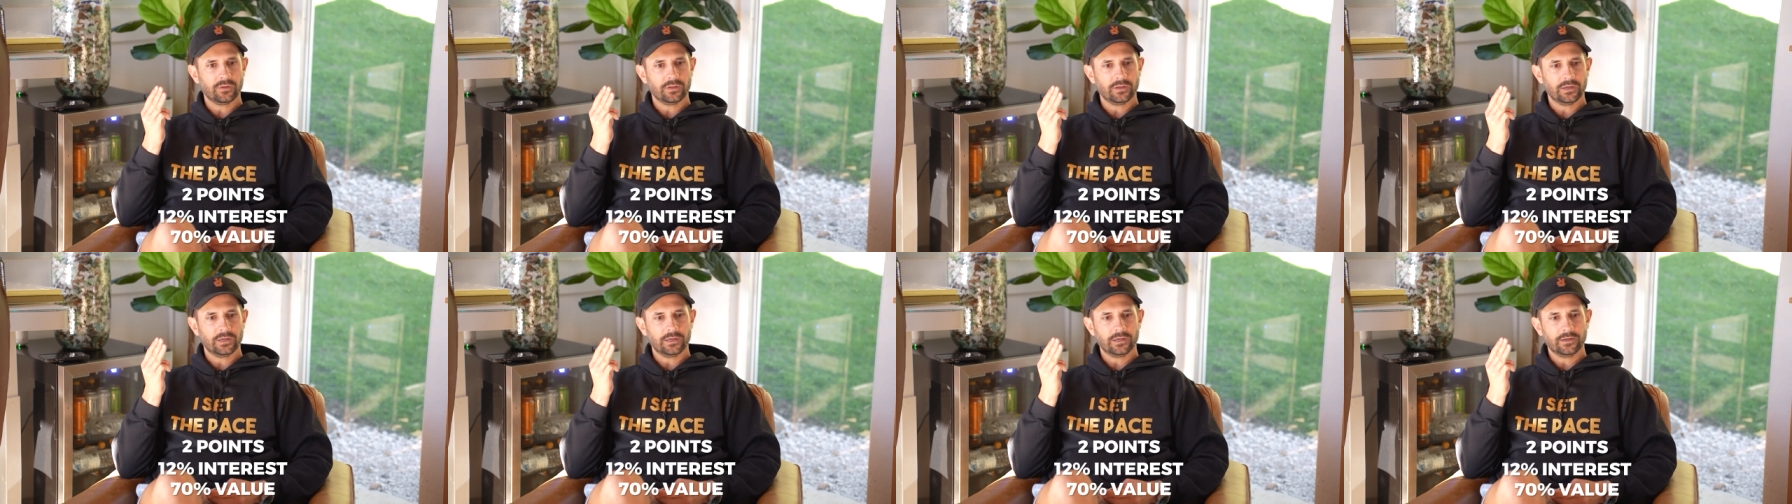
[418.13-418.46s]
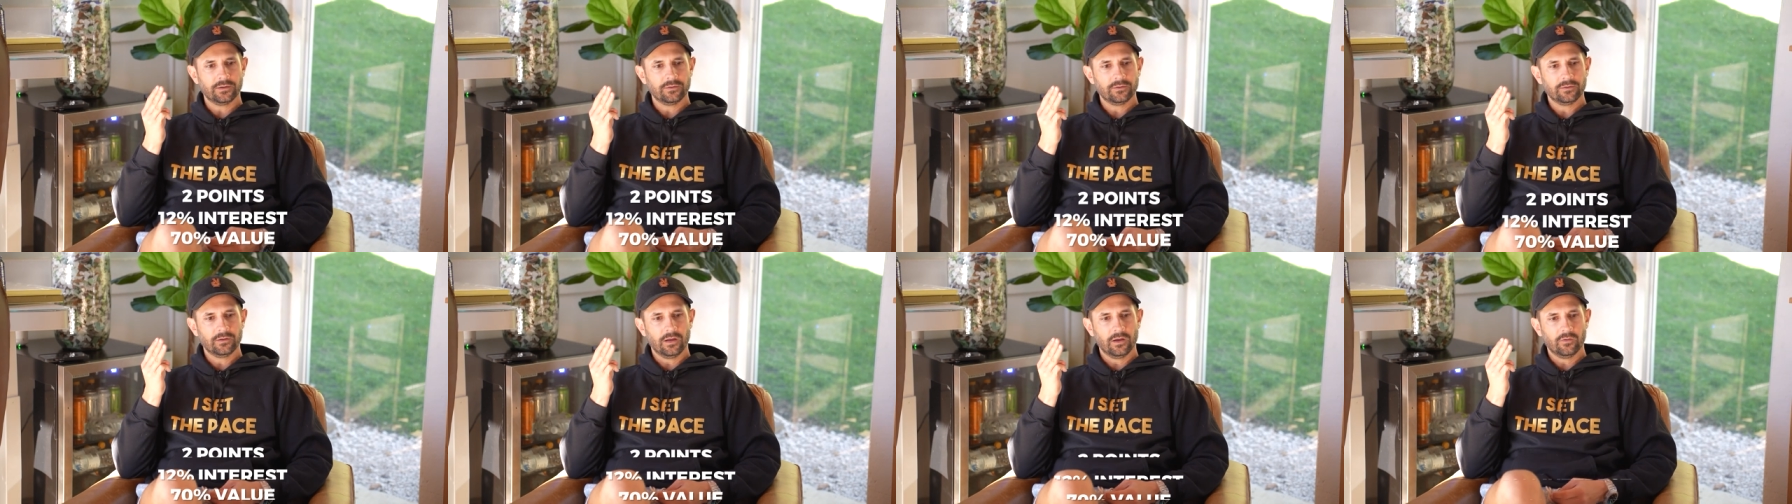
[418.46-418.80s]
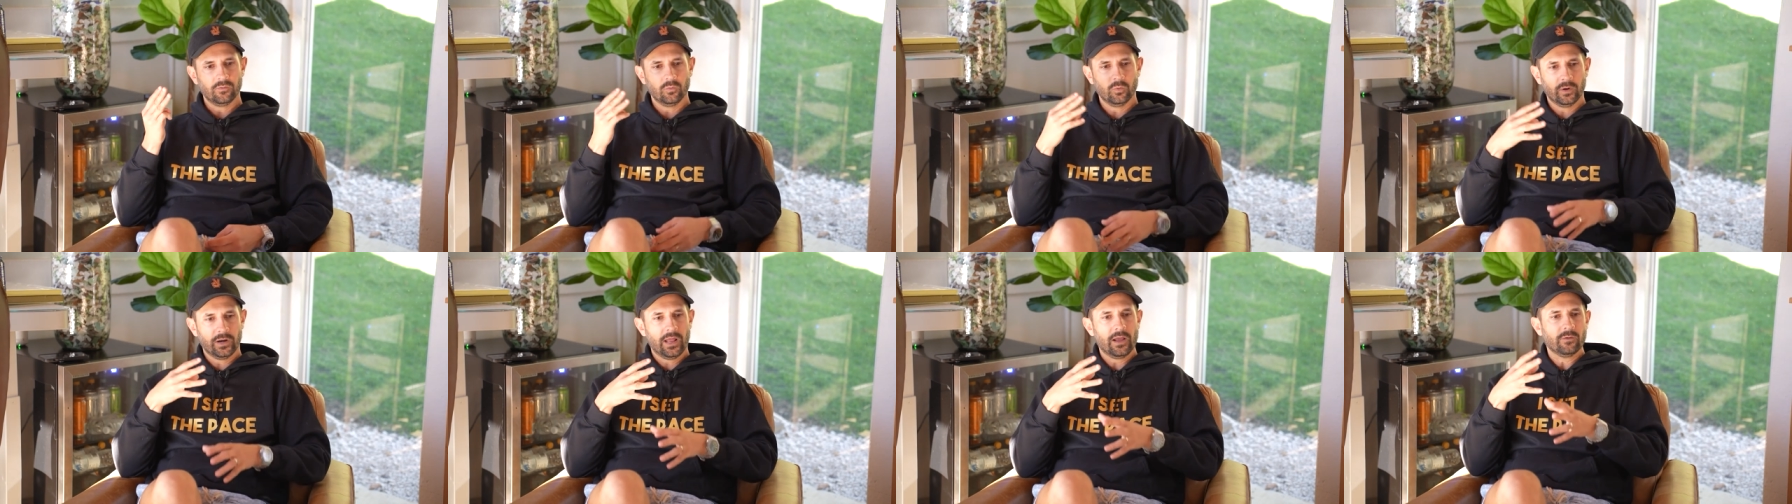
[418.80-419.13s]
the
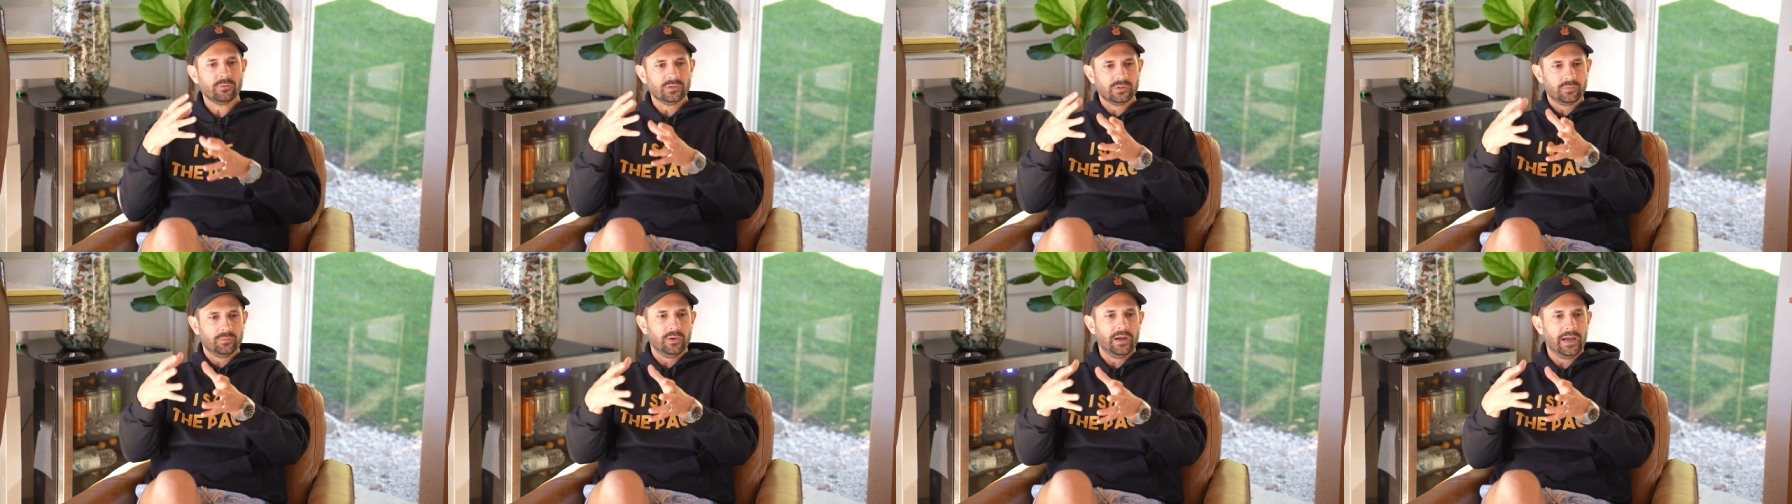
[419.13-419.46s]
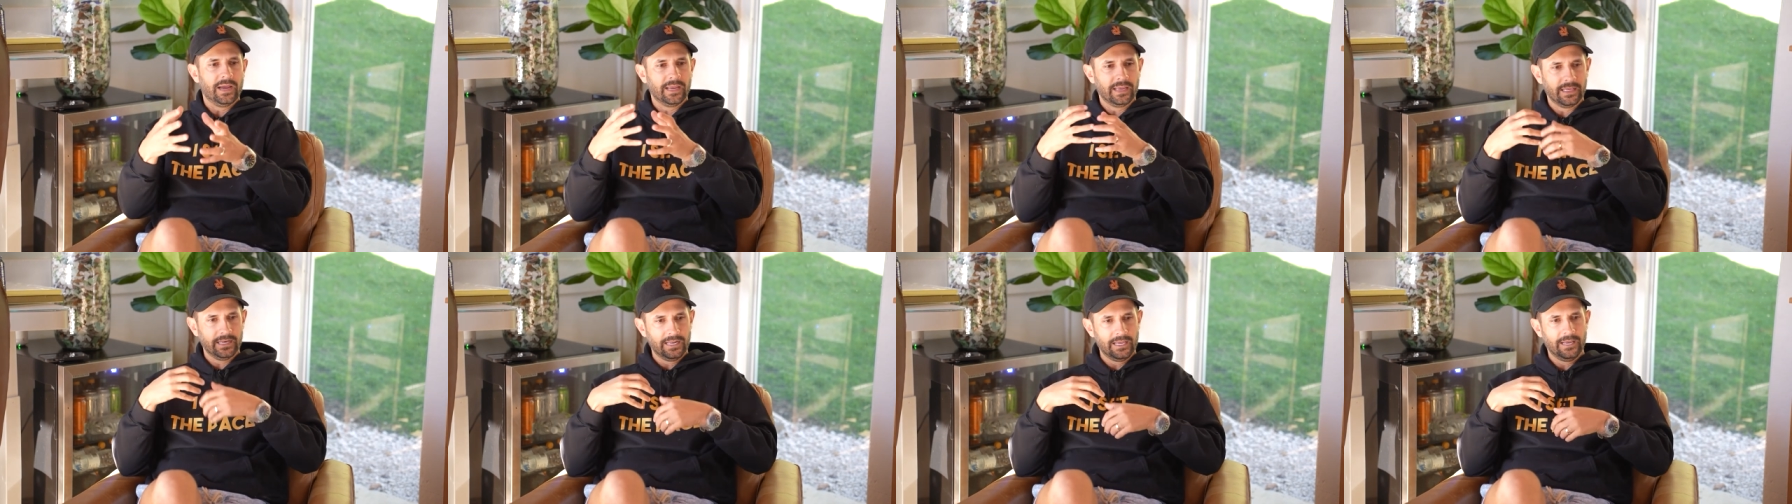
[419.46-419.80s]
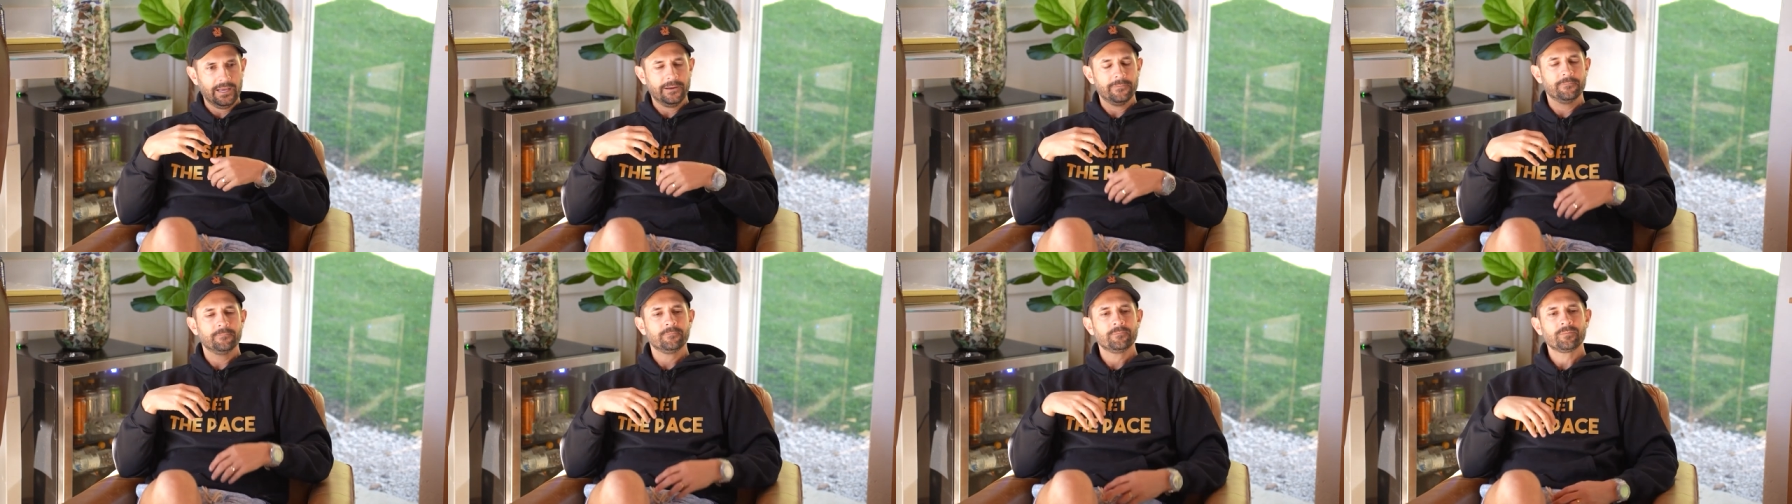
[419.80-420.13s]
of what I was buying it
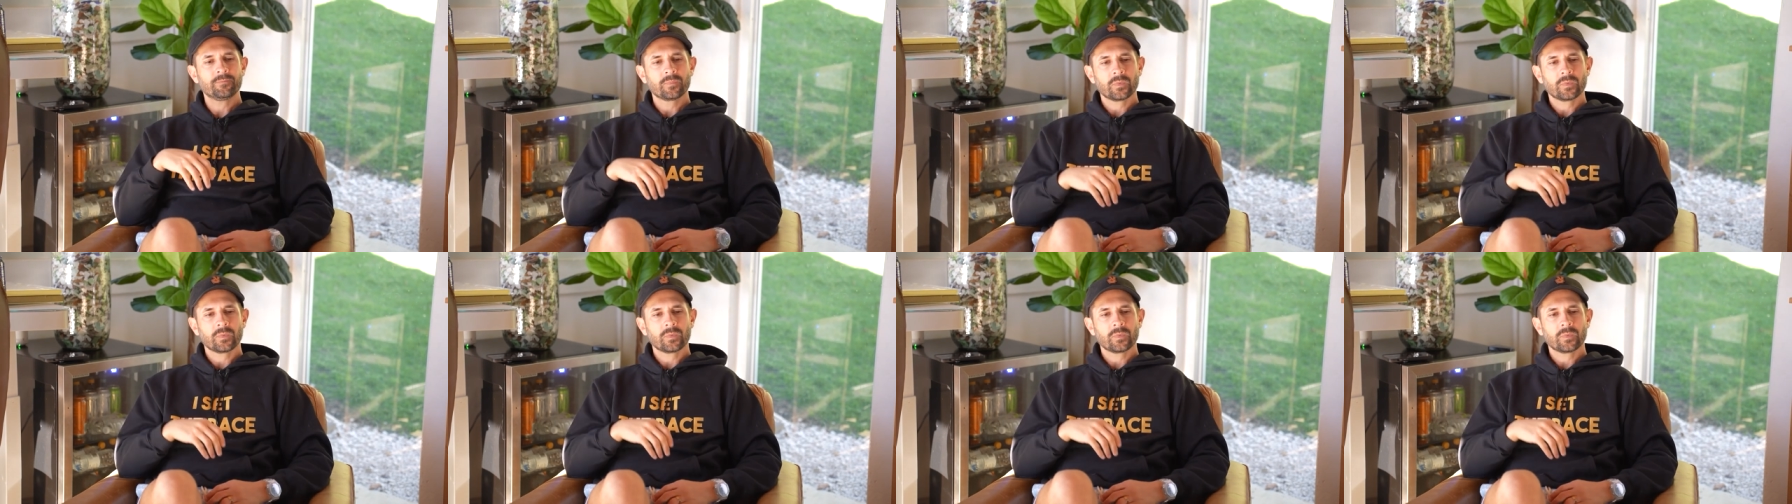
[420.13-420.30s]
at,